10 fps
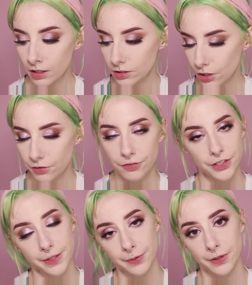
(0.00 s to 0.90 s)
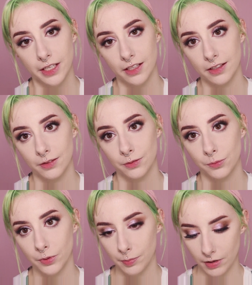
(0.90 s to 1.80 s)
So first I'm going in
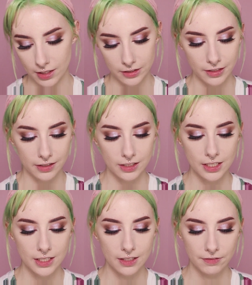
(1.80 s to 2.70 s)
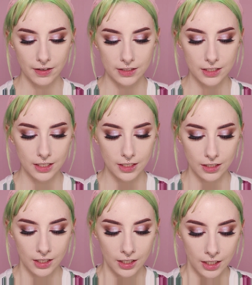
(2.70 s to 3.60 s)
with bronzer, and this is the
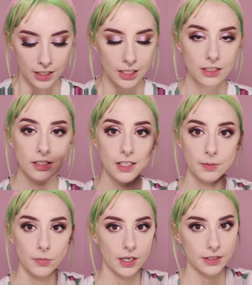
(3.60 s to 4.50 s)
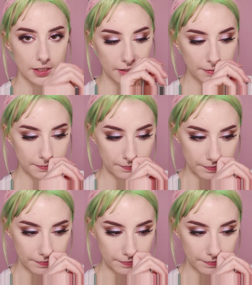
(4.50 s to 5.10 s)
Fenty Inda Sun Bronzer.